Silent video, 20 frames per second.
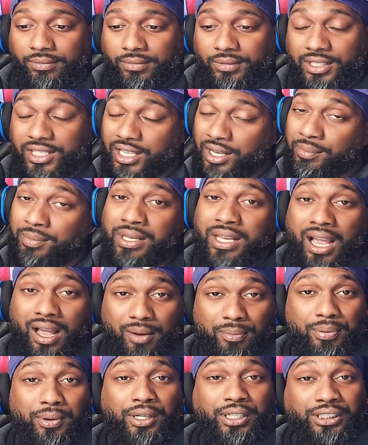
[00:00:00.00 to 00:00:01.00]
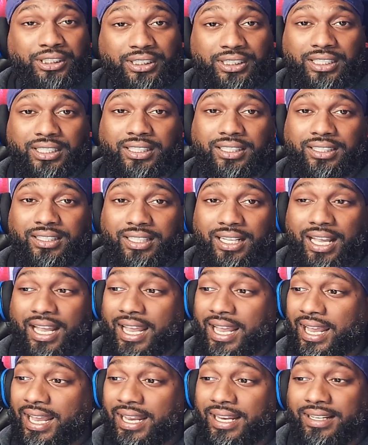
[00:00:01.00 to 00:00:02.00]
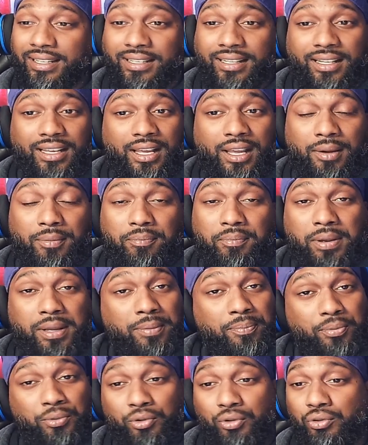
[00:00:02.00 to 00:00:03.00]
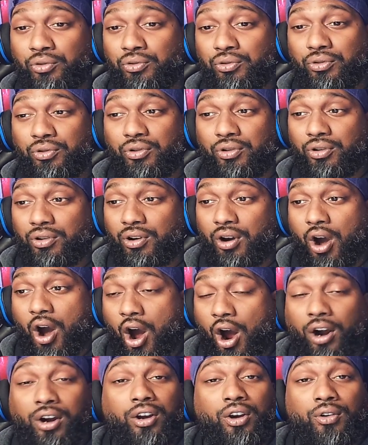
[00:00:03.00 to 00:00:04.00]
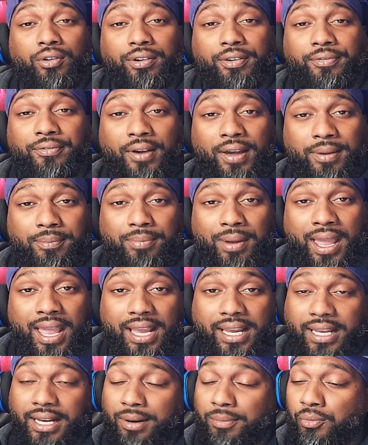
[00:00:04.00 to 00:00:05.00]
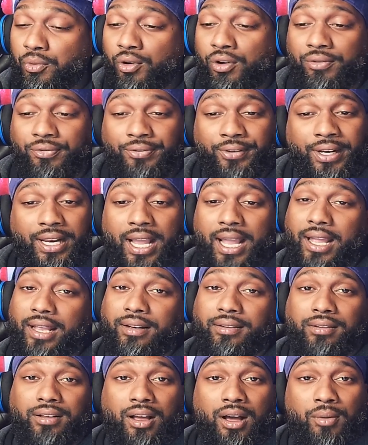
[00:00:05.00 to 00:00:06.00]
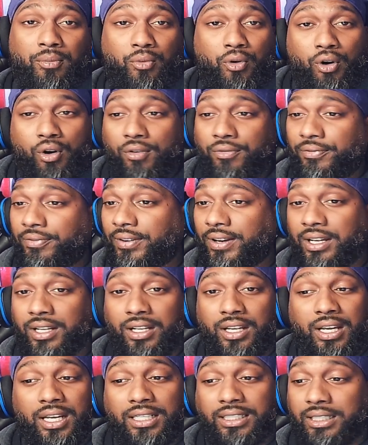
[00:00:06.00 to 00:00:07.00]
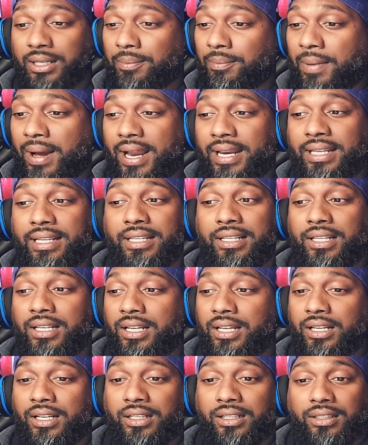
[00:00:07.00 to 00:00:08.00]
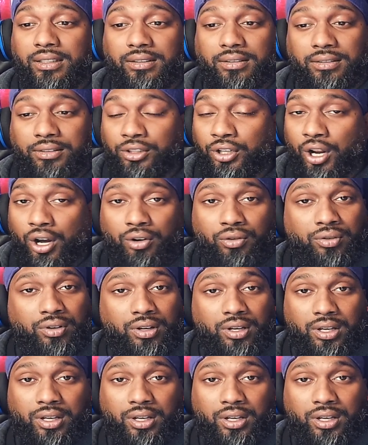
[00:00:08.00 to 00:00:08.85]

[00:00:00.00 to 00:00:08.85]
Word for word: some of y'all push it, and people are going to fight back, and I'm all for that. I'm all for somebody, you know,